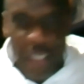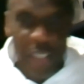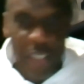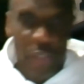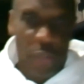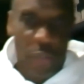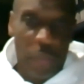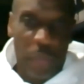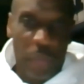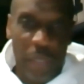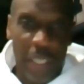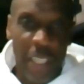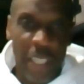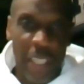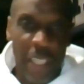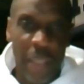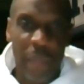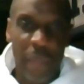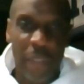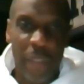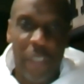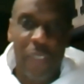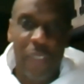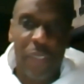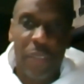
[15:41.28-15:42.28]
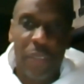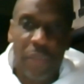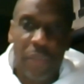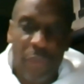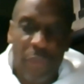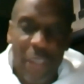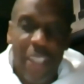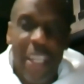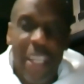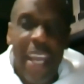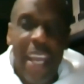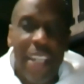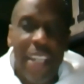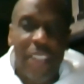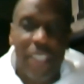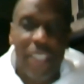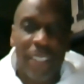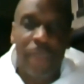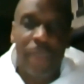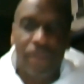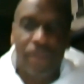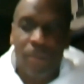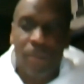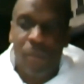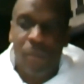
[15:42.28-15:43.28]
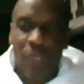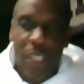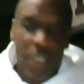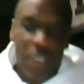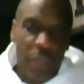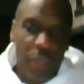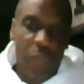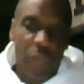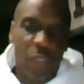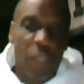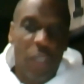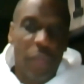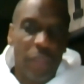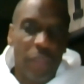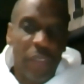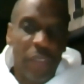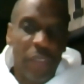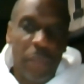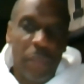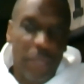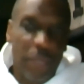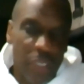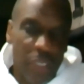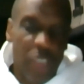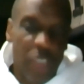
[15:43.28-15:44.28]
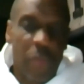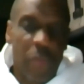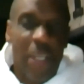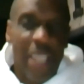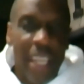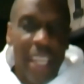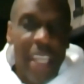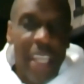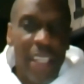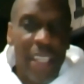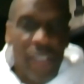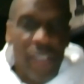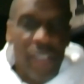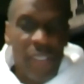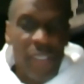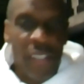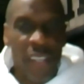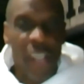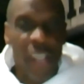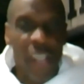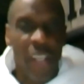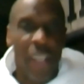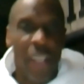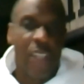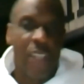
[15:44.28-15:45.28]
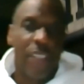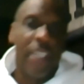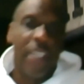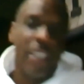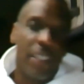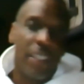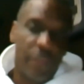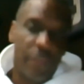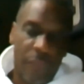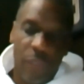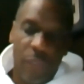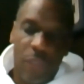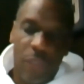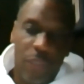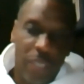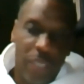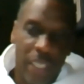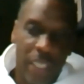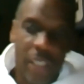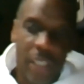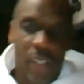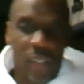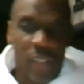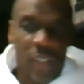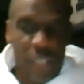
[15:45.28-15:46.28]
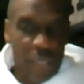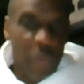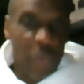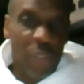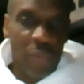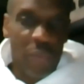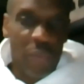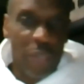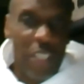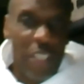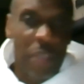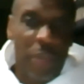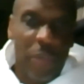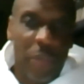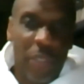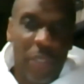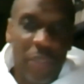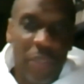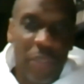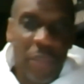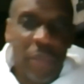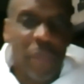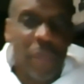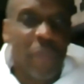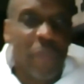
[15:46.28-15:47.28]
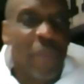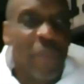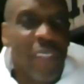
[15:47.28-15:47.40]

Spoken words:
A or AAA because Frank Cashin in the front office, because of my age, they didn't feel like they want to rush me or whatever.